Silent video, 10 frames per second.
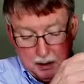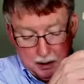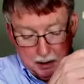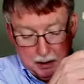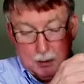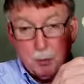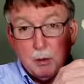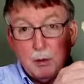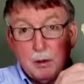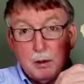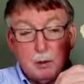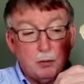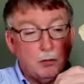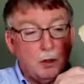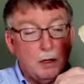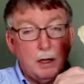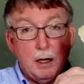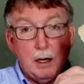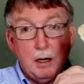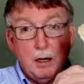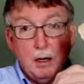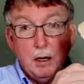and when the knee goes straight ahead,